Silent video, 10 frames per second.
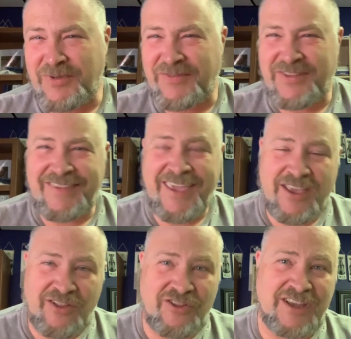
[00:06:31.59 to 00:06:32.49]
But if you
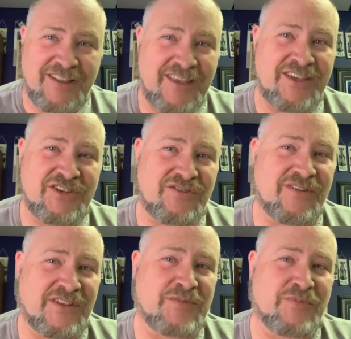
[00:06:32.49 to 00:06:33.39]
take a look at the history of
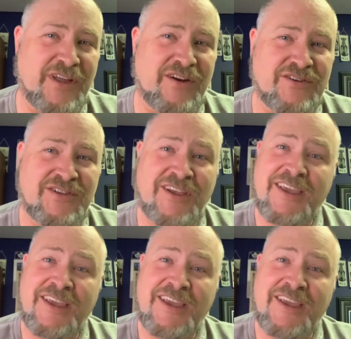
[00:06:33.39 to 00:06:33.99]
these players,